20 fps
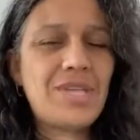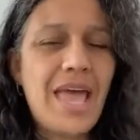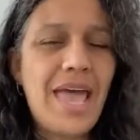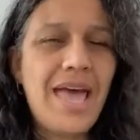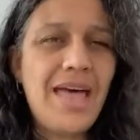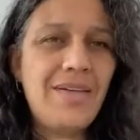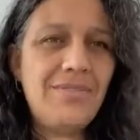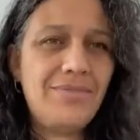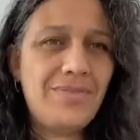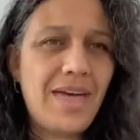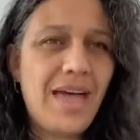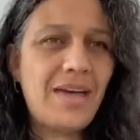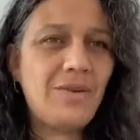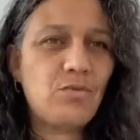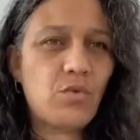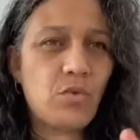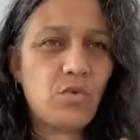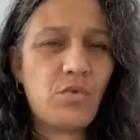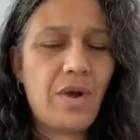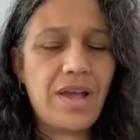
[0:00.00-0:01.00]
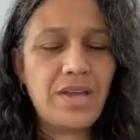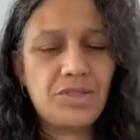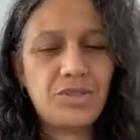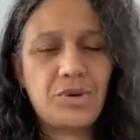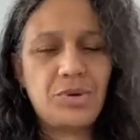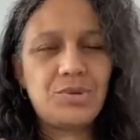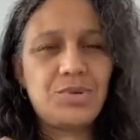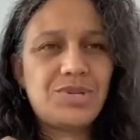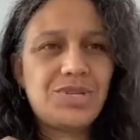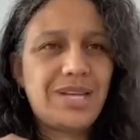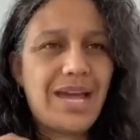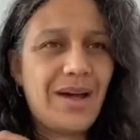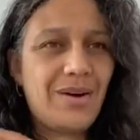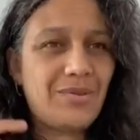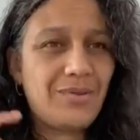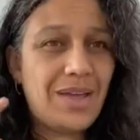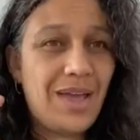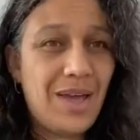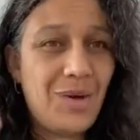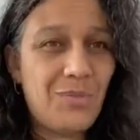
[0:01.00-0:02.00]
and then write those
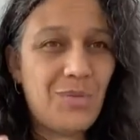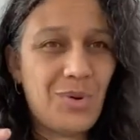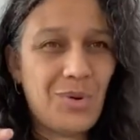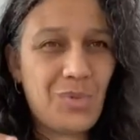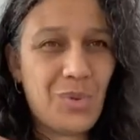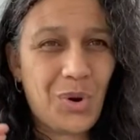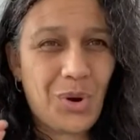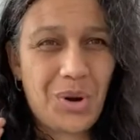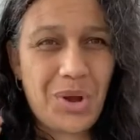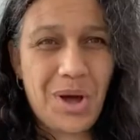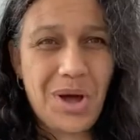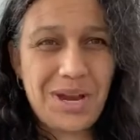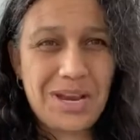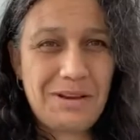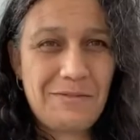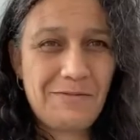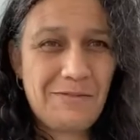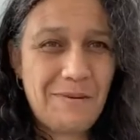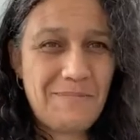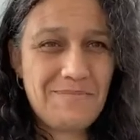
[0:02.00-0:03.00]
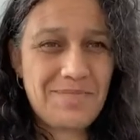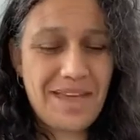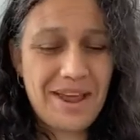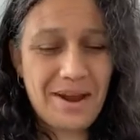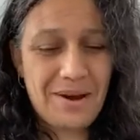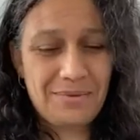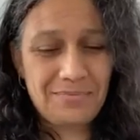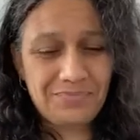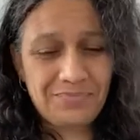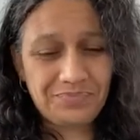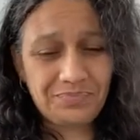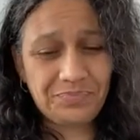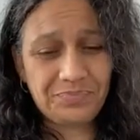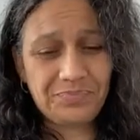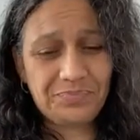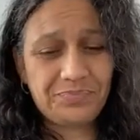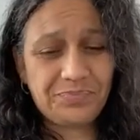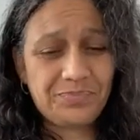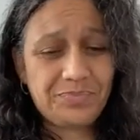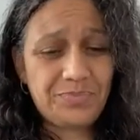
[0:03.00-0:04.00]
down and we'll work on it from there.
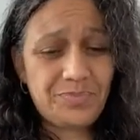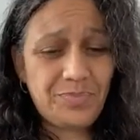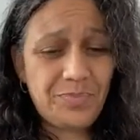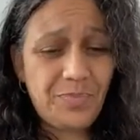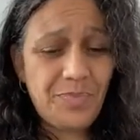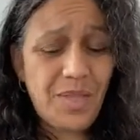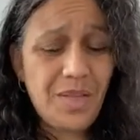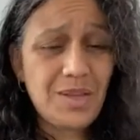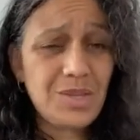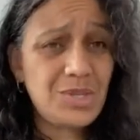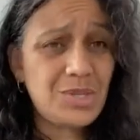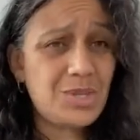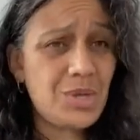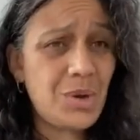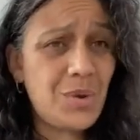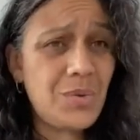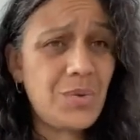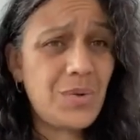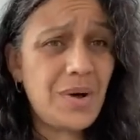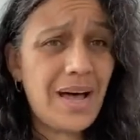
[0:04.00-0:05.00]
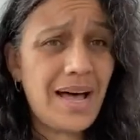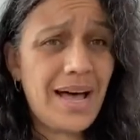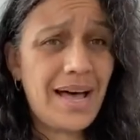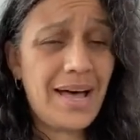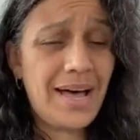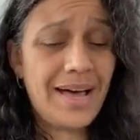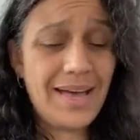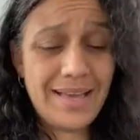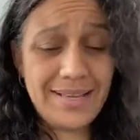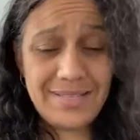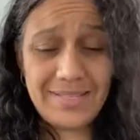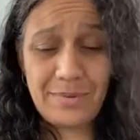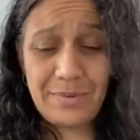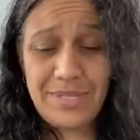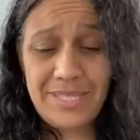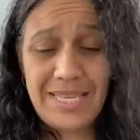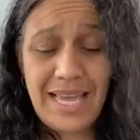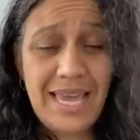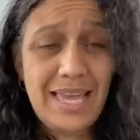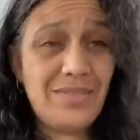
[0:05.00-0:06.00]
So as I
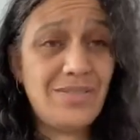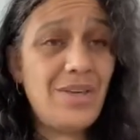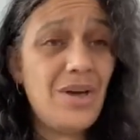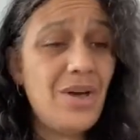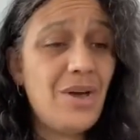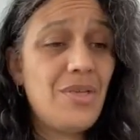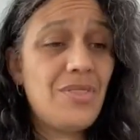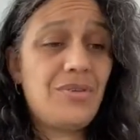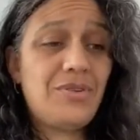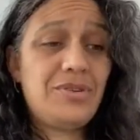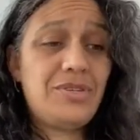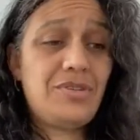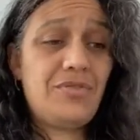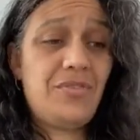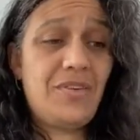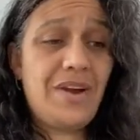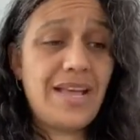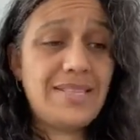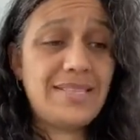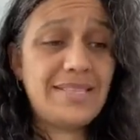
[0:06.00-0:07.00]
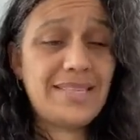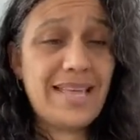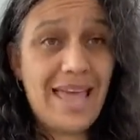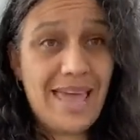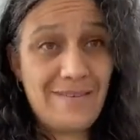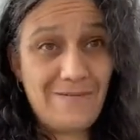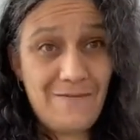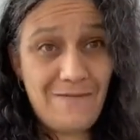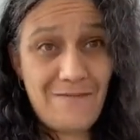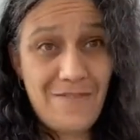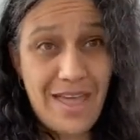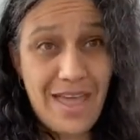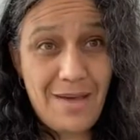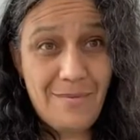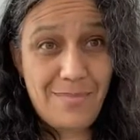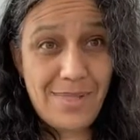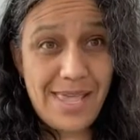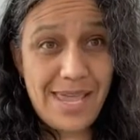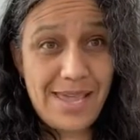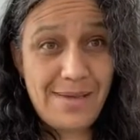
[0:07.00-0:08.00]
was saying, there's friends and
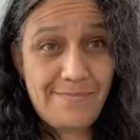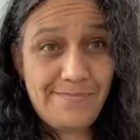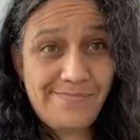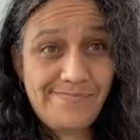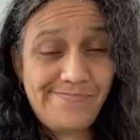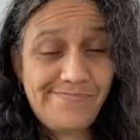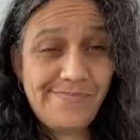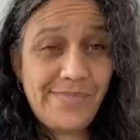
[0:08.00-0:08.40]
family.